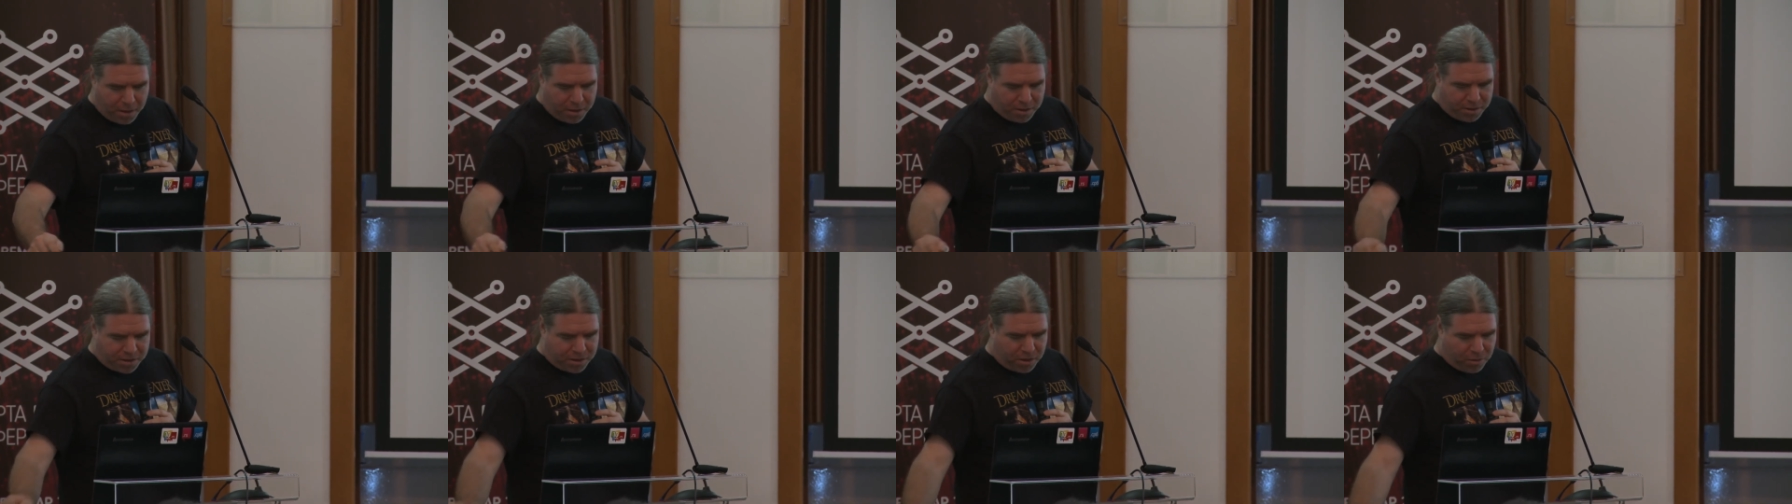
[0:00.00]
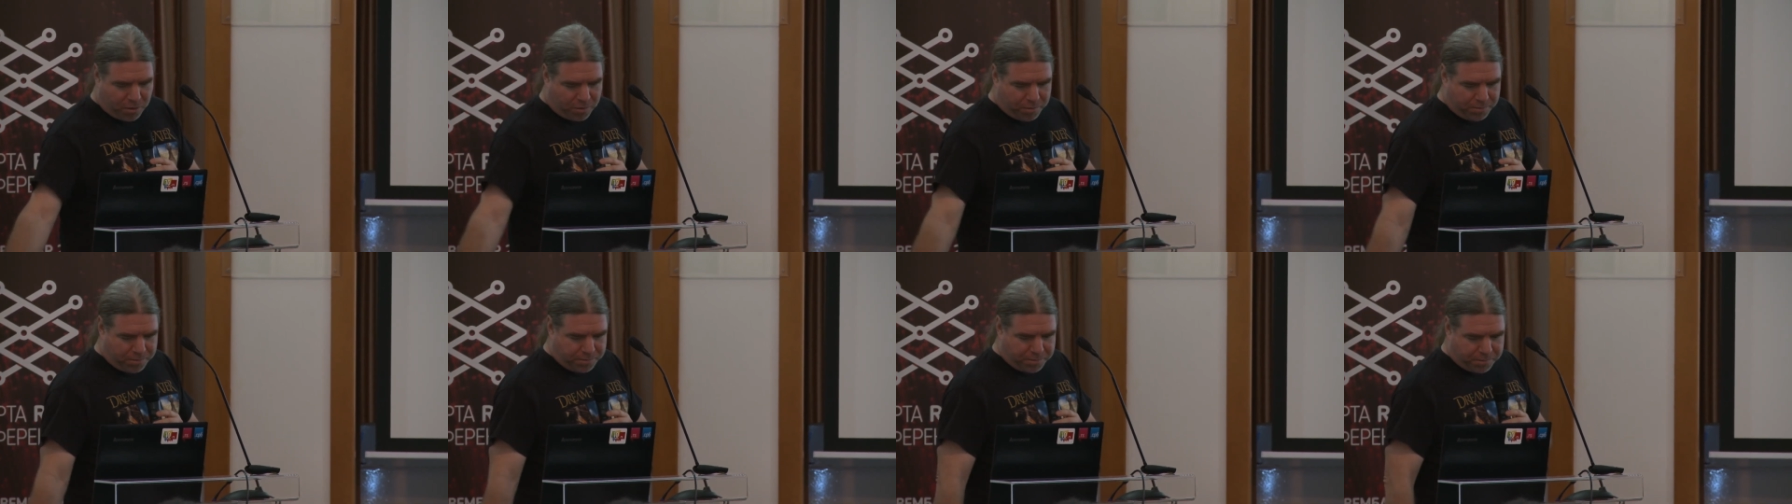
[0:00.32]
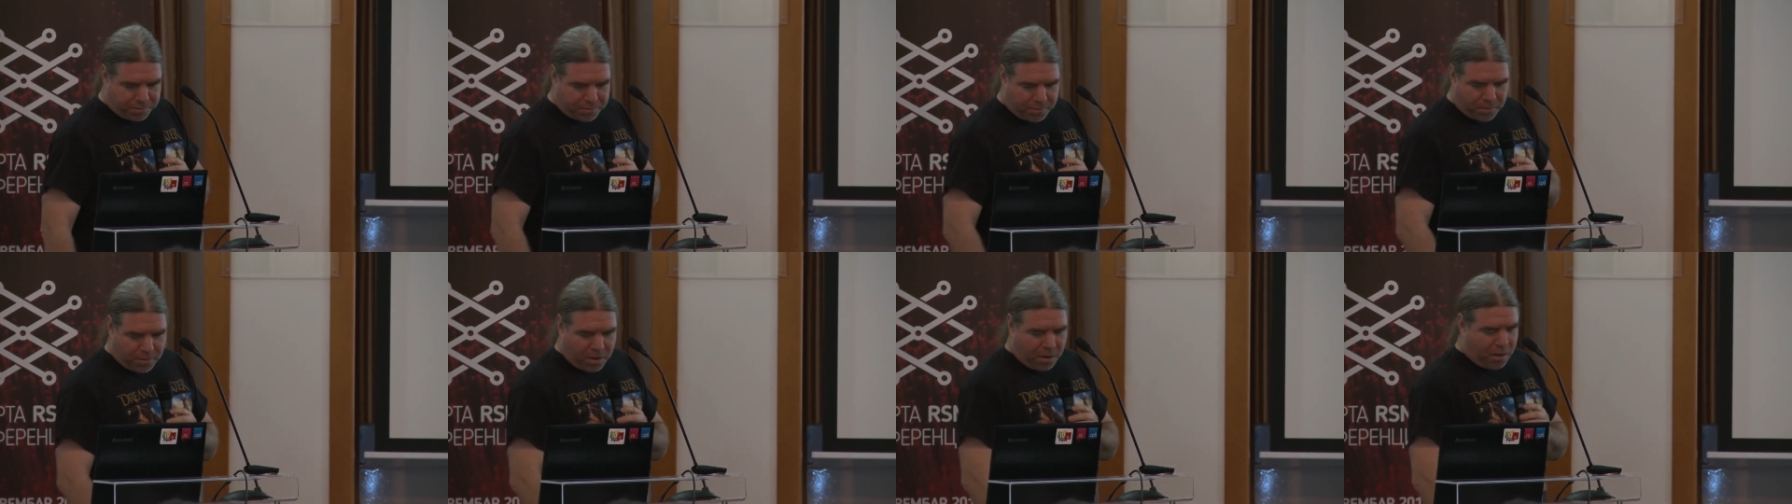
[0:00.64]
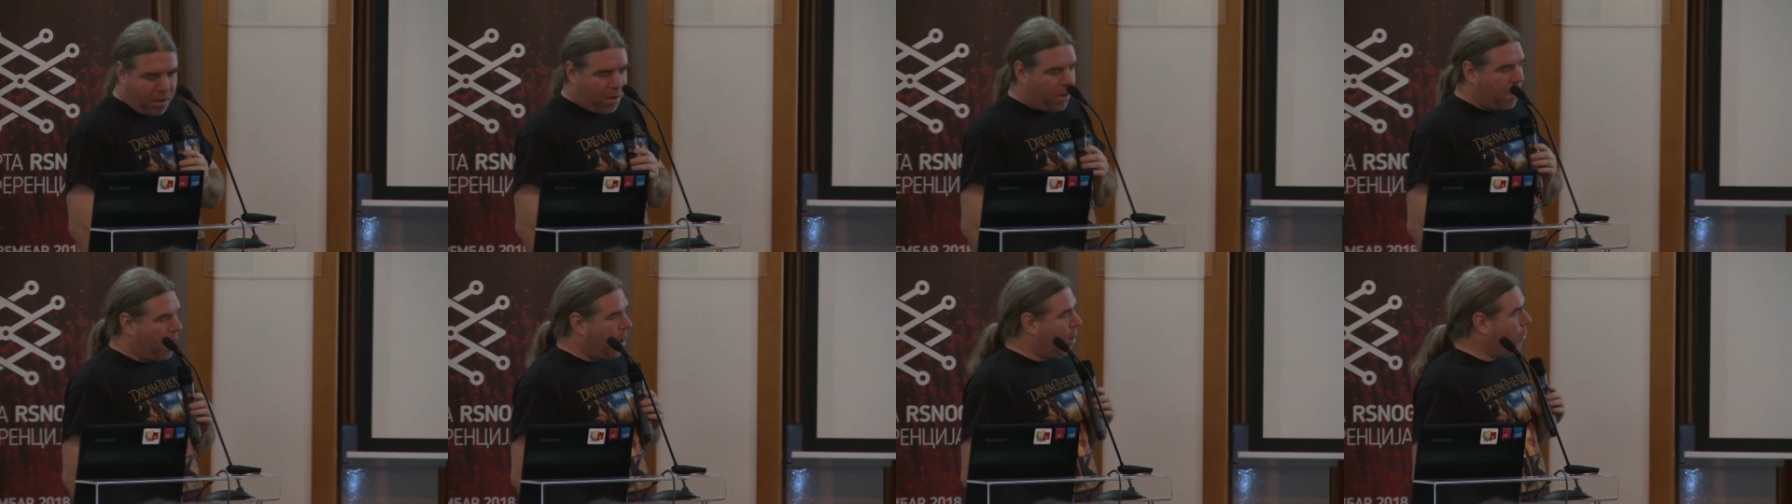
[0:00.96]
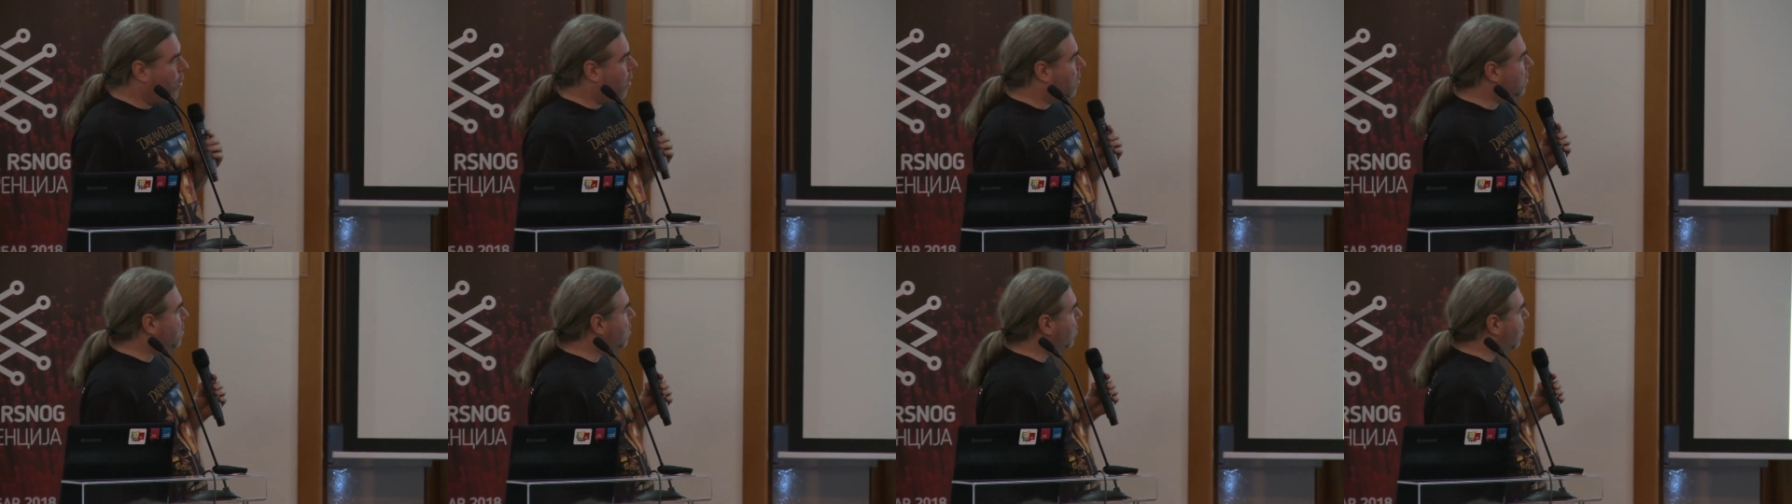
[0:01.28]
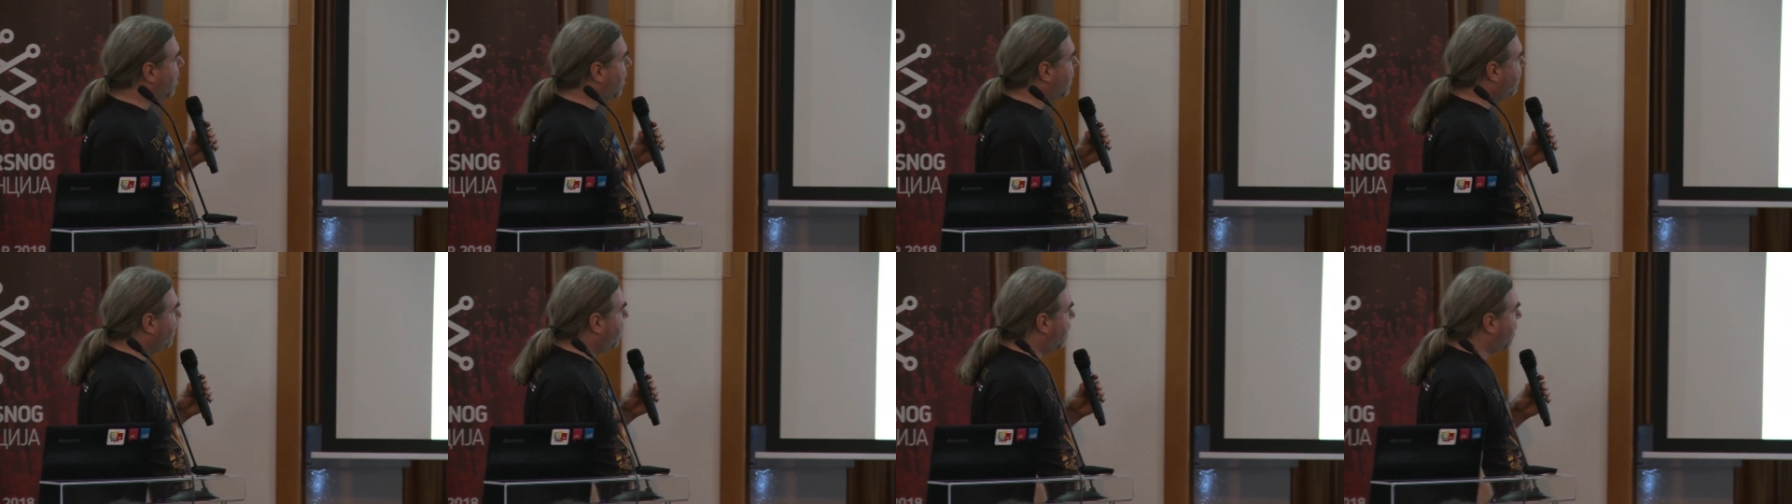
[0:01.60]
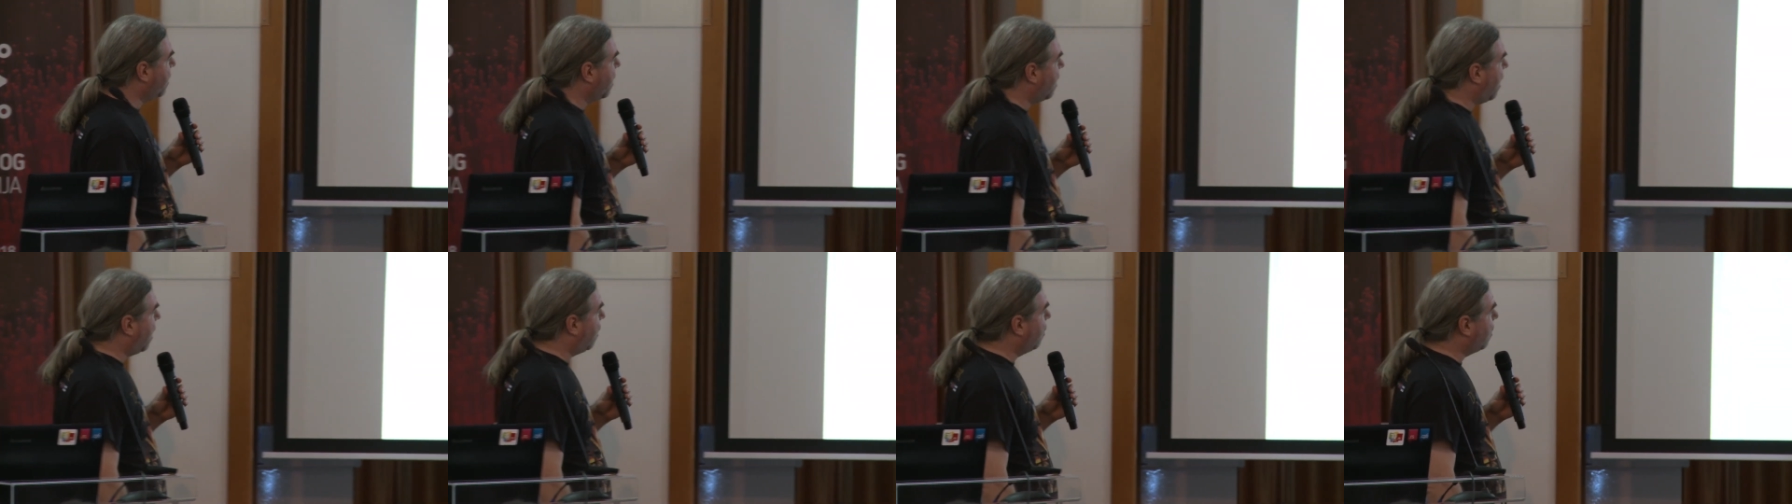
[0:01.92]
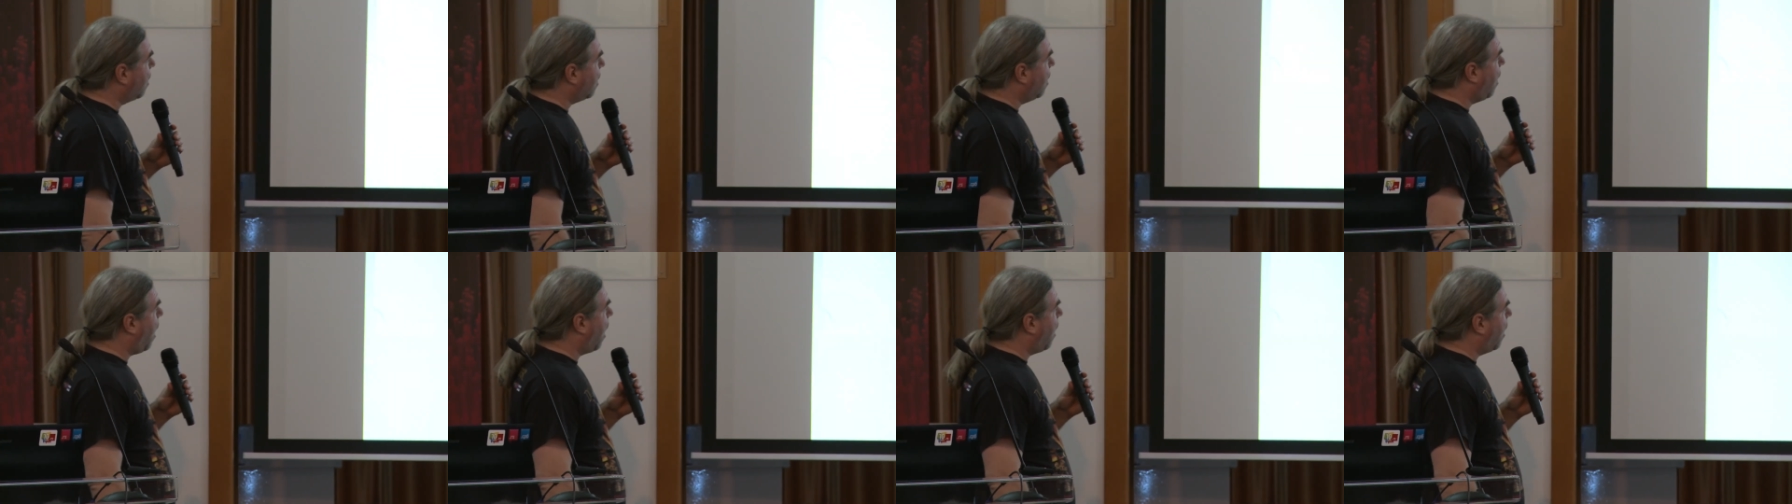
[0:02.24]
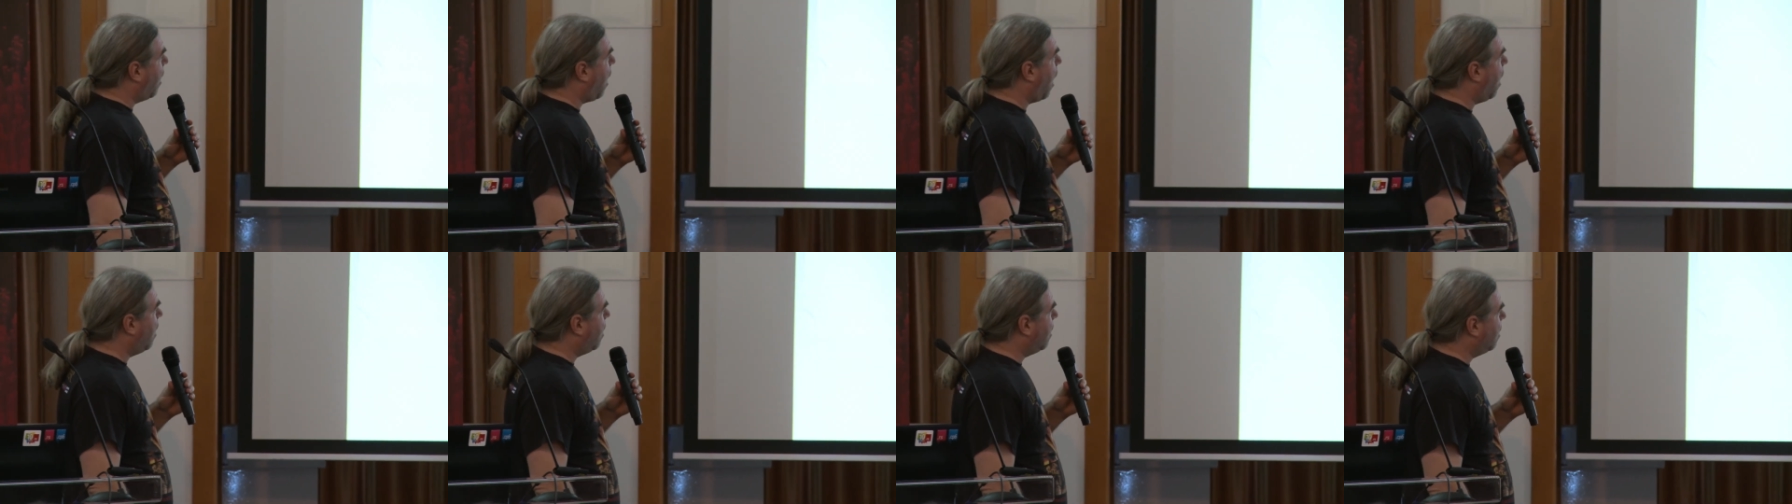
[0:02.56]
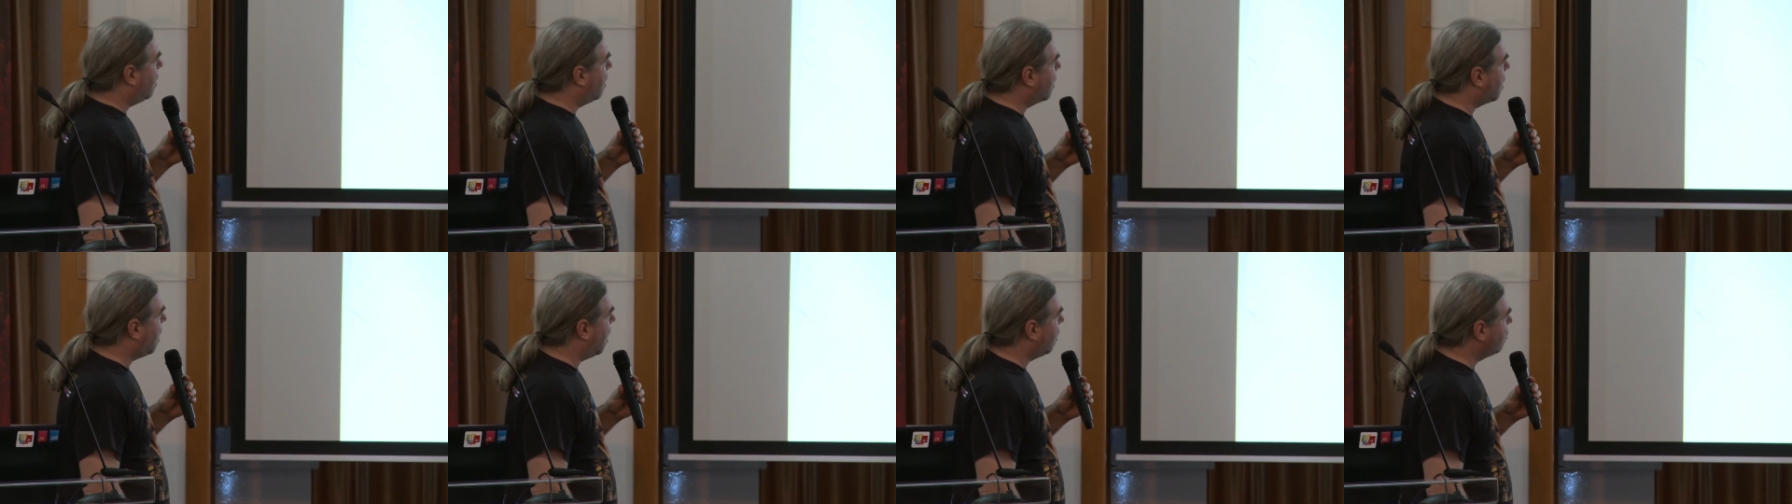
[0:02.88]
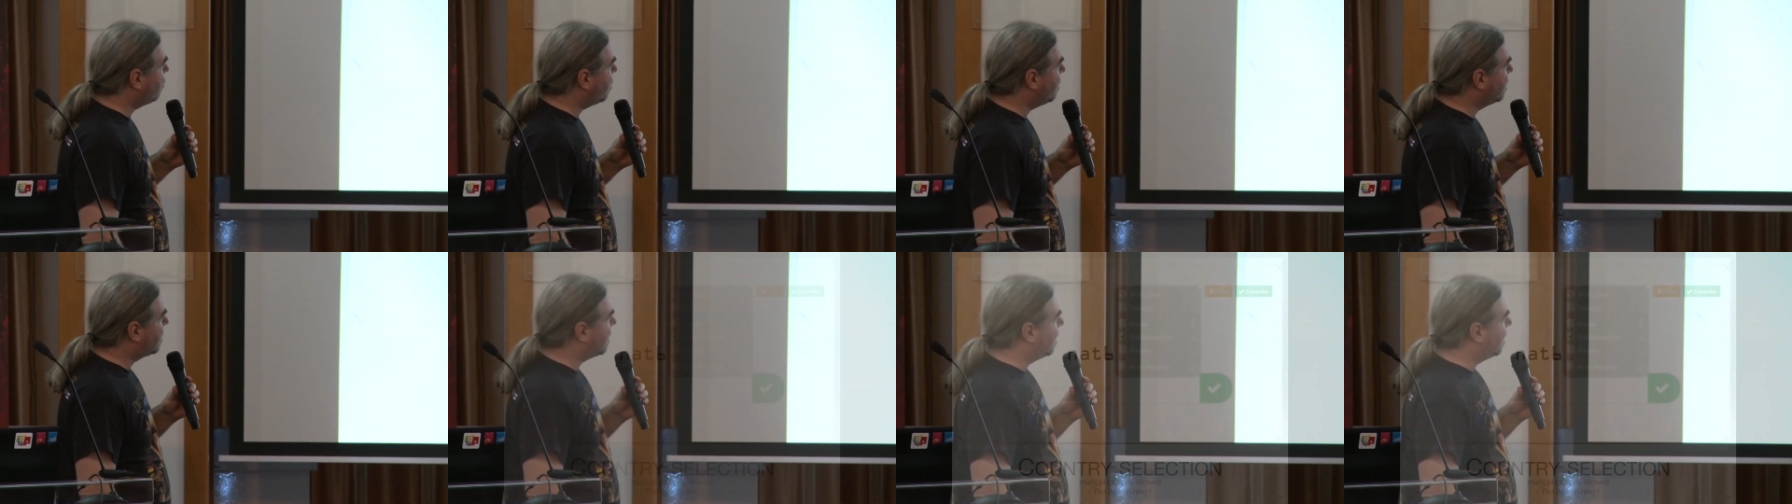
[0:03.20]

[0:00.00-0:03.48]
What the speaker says: So, We also have then country